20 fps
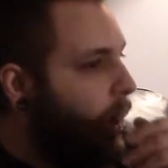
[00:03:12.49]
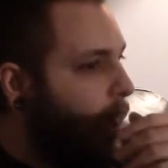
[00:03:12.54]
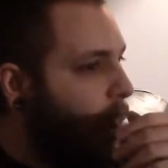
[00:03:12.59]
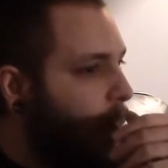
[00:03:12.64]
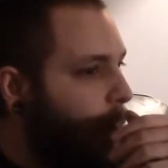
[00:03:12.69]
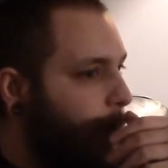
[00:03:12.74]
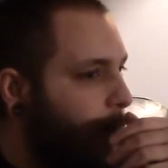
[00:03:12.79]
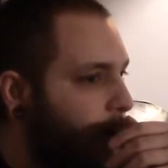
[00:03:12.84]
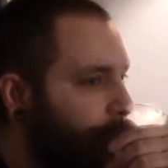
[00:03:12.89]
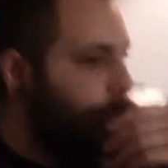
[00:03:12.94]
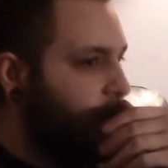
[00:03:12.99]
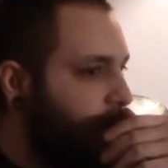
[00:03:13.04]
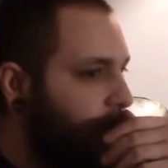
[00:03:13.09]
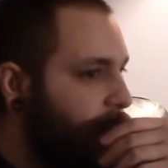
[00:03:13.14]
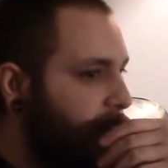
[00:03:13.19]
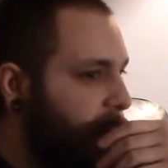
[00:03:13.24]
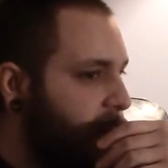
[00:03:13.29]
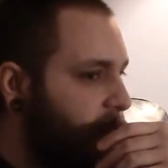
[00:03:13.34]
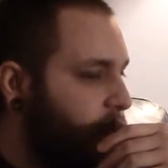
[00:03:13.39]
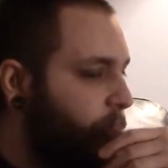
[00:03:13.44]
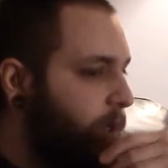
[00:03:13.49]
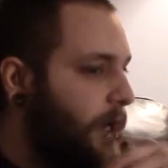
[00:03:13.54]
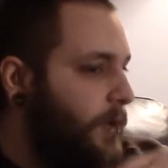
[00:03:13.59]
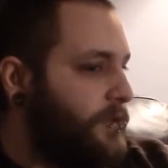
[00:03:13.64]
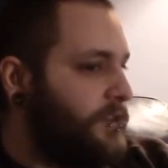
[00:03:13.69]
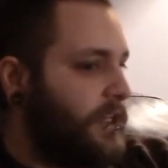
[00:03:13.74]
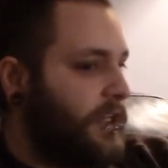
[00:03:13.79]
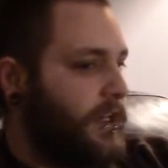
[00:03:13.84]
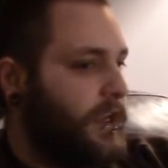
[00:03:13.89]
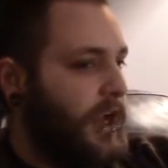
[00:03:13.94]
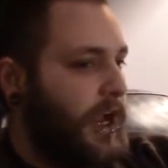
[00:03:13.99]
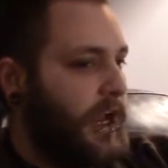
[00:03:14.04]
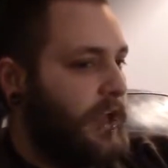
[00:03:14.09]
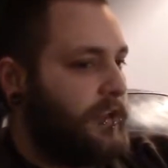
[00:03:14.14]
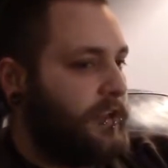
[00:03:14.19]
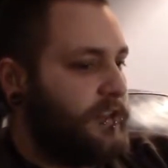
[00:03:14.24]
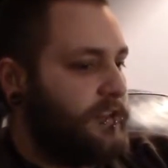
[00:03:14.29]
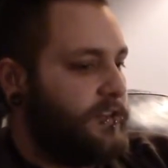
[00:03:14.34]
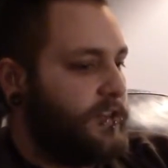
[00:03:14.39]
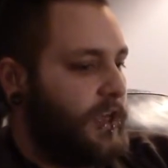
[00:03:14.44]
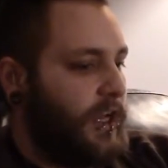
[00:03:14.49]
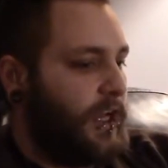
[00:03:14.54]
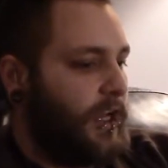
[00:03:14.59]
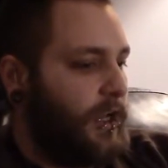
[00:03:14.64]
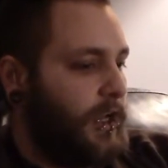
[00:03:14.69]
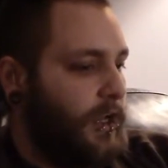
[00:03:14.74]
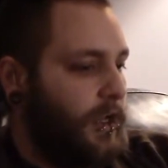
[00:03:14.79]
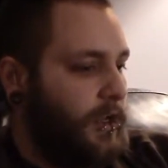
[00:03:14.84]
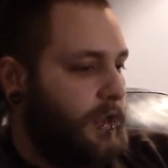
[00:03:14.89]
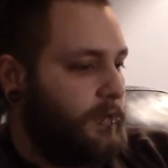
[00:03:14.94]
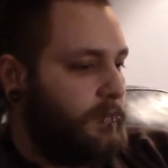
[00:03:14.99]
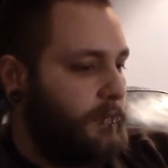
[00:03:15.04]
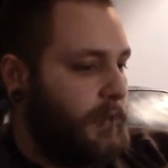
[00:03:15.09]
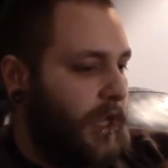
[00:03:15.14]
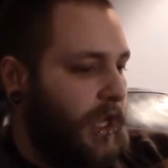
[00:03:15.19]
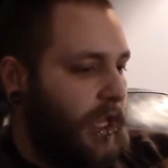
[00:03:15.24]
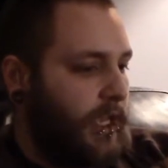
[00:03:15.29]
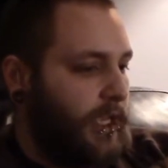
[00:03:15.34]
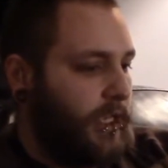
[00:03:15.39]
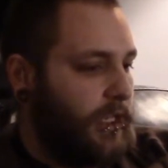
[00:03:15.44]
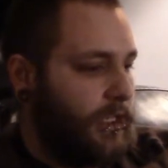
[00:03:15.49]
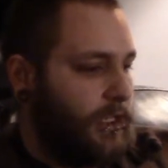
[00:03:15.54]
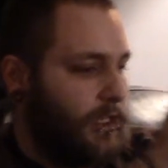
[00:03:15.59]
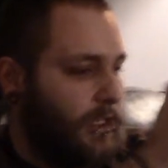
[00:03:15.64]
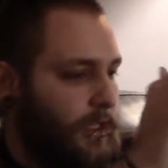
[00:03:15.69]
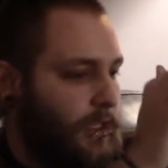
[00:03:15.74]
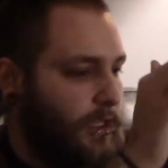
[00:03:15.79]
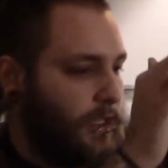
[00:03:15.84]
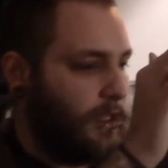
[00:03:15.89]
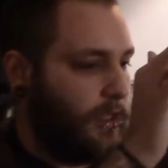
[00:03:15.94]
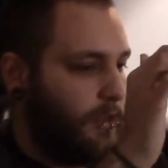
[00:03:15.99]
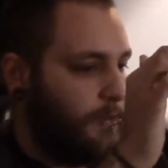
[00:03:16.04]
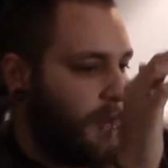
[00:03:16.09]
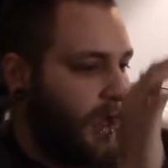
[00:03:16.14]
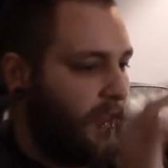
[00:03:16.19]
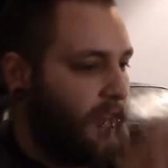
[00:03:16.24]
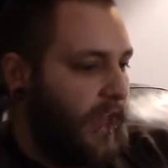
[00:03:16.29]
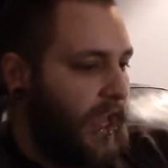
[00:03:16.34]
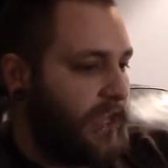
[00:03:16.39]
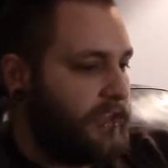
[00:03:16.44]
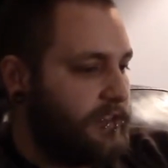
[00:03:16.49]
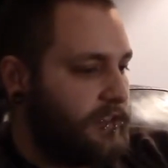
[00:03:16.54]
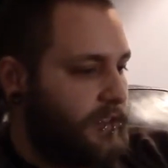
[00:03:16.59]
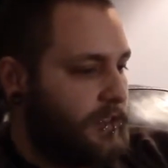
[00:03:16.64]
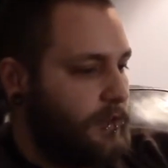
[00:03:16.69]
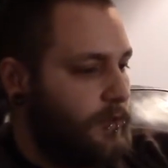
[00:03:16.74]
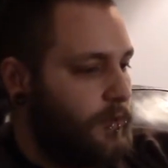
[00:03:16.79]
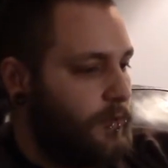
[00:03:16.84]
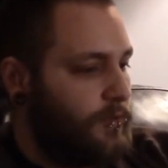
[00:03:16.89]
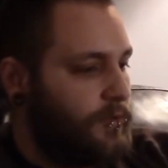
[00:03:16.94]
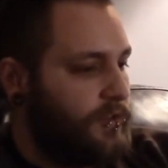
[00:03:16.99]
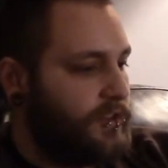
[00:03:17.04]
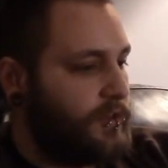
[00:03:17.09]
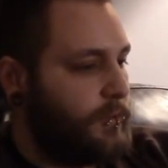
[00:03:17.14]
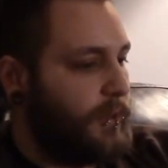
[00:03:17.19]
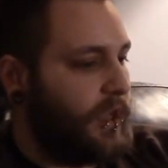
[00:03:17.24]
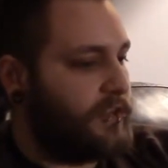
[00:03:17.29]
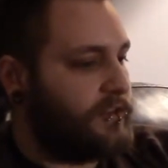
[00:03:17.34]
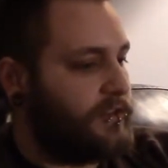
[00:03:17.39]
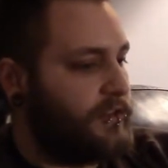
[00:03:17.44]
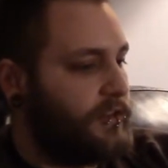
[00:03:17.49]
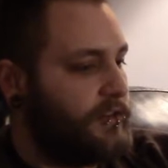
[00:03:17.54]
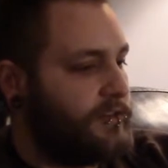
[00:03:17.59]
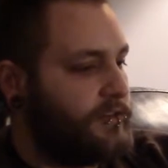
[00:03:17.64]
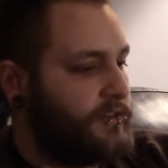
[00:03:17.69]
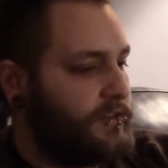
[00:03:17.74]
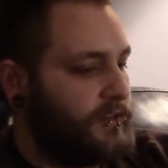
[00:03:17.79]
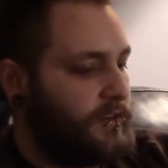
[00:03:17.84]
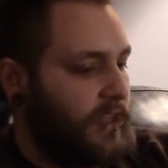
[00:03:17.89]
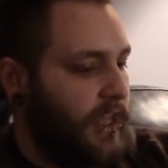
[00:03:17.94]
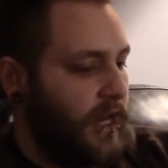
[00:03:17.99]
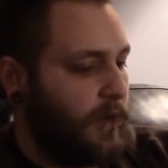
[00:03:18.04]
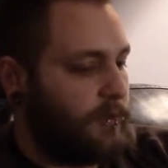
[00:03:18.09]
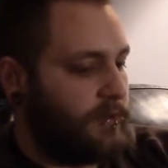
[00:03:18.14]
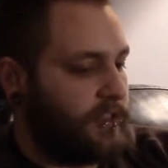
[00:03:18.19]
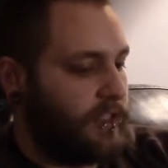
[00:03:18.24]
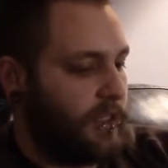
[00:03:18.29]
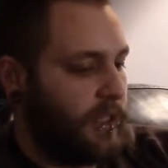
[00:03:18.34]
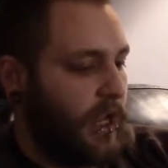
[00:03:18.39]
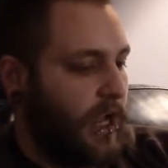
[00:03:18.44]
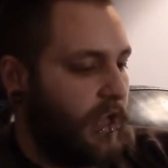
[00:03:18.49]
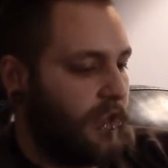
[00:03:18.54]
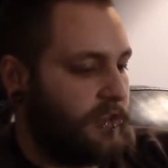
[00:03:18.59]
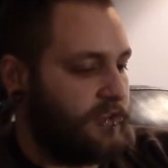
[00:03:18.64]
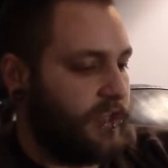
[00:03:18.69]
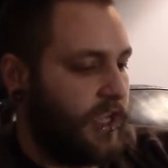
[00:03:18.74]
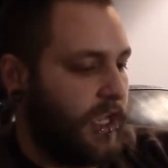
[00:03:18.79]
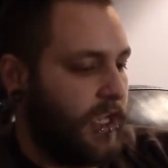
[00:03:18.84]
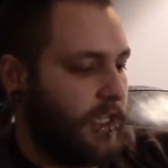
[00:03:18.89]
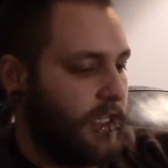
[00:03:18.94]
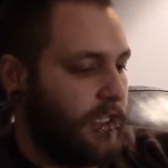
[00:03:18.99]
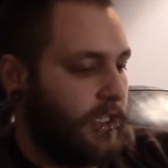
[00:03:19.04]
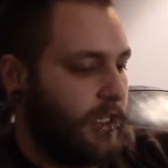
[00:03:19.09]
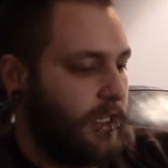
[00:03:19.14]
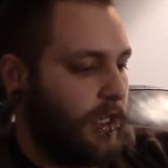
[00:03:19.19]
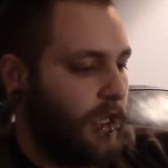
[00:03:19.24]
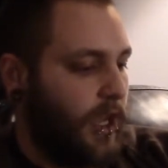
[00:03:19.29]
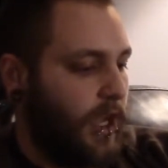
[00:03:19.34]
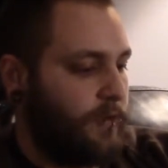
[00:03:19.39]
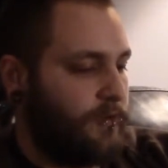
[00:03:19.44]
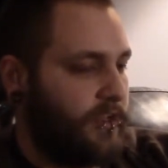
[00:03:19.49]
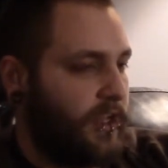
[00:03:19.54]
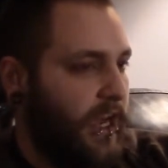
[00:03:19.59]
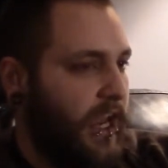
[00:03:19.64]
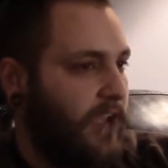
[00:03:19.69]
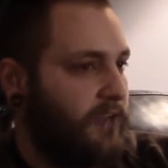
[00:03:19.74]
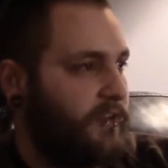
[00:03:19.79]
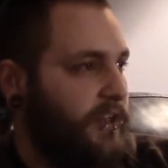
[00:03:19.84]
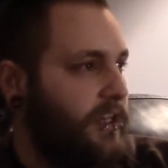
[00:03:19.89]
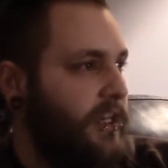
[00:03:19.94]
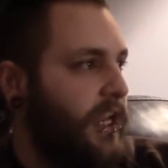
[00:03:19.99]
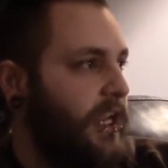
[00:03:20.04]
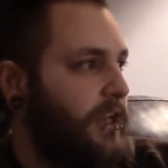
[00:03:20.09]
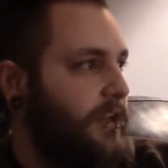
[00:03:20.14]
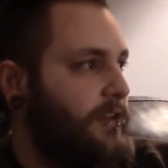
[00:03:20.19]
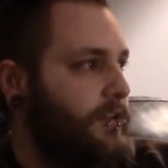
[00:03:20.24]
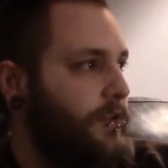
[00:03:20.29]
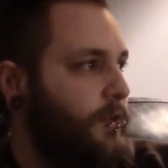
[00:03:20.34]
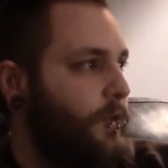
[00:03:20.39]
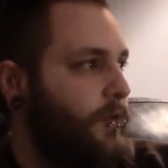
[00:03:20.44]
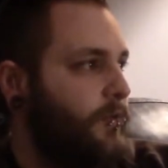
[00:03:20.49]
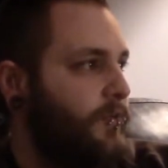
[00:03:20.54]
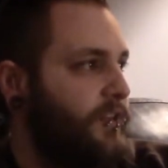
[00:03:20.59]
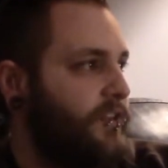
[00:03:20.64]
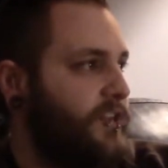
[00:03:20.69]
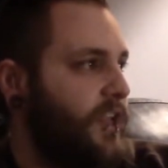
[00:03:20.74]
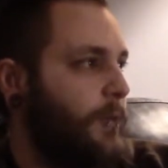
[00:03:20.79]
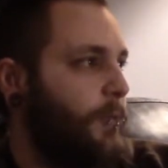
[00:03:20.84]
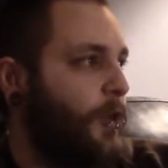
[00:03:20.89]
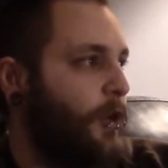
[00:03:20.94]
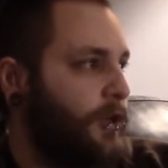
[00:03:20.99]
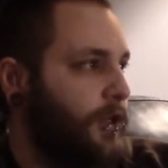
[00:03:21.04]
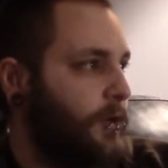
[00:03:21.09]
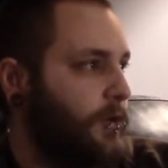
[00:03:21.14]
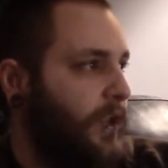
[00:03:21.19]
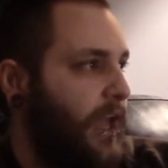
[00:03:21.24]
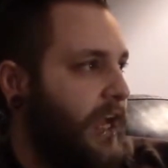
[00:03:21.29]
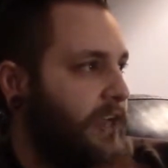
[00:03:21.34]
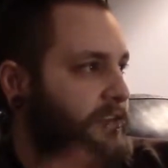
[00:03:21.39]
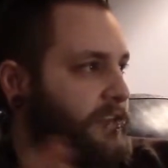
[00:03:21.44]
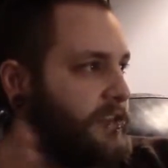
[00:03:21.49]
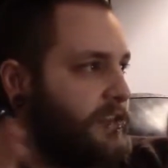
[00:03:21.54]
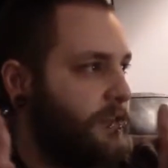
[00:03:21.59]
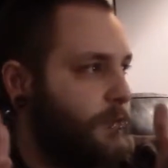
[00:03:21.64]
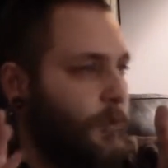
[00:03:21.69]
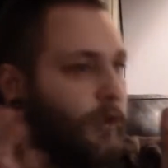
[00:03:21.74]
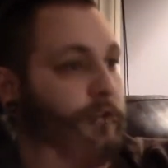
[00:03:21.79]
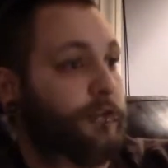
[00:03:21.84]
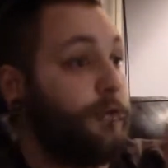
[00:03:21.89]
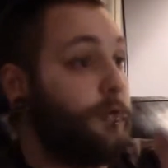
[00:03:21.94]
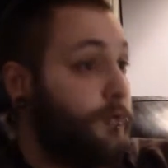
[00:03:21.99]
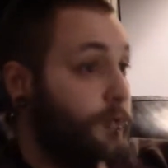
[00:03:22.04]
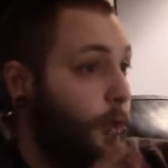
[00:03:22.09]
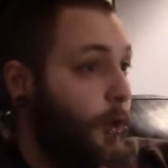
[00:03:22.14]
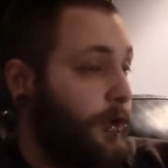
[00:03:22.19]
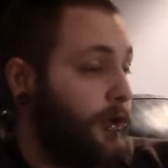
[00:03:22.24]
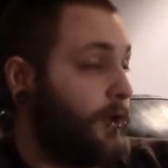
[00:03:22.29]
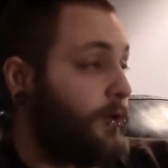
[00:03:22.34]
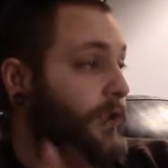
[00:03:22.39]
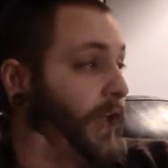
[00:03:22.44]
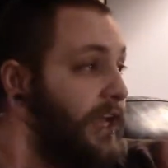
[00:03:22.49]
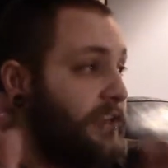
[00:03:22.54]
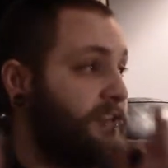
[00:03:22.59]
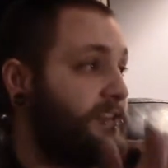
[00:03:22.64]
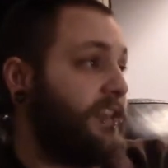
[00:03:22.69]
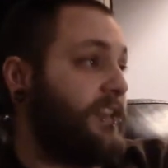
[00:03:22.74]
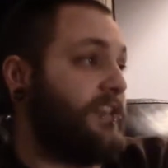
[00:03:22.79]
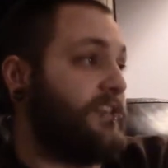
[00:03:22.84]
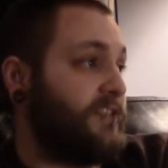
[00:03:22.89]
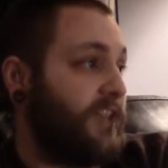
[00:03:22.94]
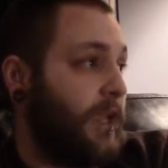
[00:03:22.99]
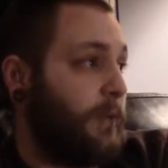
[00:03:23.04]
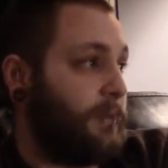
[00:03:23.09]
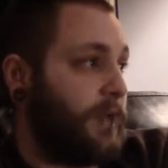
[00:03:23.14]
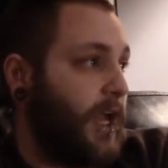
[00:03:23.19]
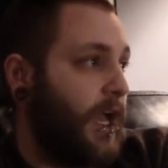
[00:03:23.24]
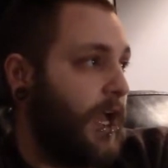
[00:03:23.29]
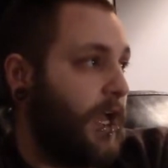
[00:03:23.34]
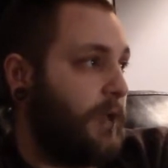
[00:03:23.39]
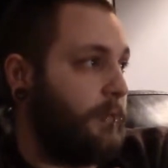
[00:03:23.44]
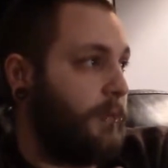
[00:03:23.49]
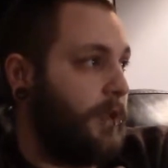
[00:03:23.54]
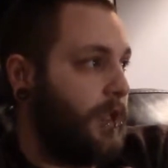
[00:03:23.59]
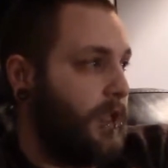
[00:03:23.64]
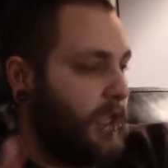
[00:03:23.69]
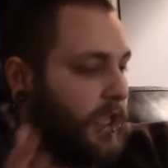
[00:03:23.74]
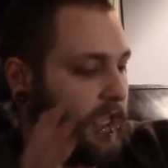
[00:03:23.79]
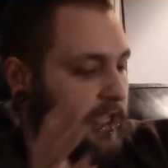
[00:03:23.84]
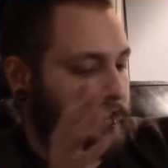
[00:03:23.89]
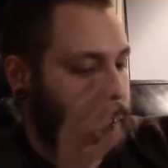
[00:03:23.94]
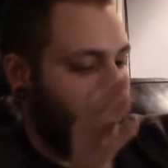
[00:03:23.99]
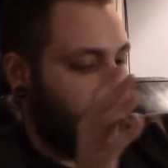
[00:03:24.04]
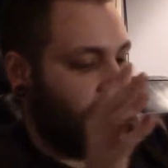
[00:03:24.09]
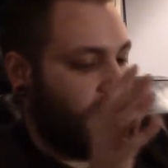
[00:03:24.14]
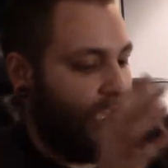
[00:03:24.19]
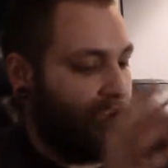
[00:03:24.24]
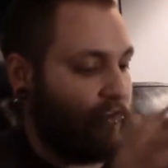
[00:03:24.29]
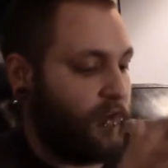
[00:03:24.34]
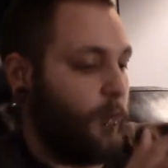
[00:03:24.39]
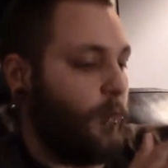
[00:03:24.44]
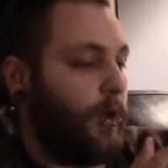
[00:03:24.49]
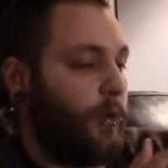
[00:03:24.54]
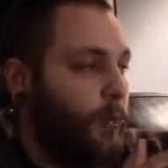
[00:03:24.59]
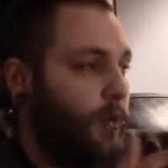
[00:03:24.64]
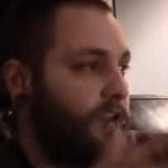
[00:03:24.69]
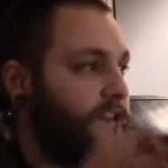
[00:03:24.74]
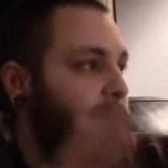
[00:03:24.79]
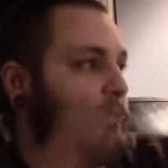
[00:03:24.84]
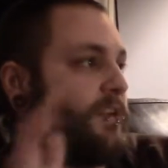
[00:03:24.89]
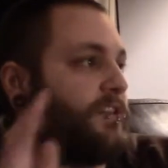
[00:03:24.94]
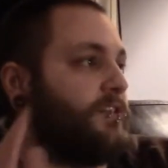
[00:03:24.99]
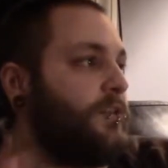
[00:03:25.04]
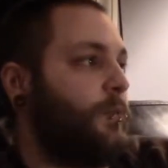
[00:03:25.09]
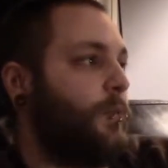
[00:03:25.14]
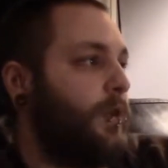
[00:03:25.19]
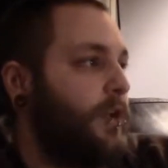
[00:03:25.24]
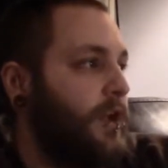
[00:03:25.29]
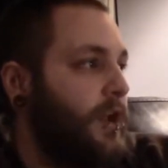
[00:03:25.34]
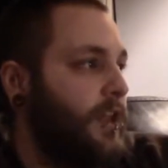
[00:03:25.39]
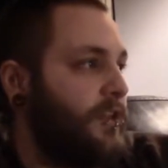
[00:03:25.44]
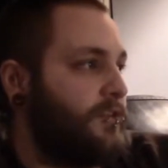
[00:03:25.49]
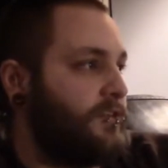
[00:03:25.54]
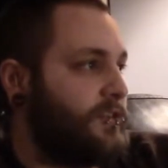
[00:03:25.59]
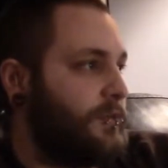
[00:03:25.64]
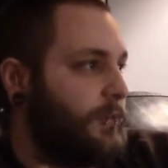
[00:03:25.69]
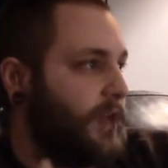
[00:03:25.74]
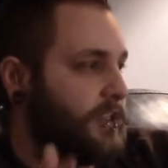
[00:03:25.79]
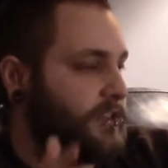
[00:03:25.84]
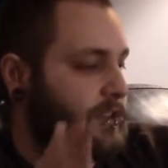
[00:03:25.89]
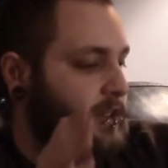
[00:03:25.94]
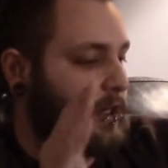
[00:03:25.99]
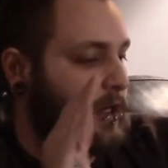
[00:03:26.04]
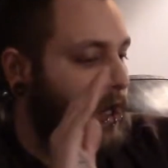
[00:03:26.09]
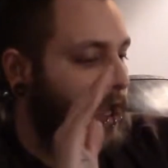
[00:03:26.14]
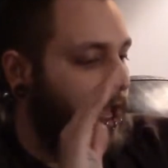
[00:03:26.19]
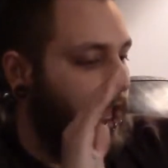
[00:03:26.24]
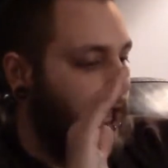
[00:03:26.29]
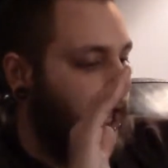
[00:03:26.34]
I realized when I was in college, my last 2 semesters that I was in college, I was going to have to take 2 of the same audio classes, 2 audio classes at the same time, instead of having one semester and one another semester.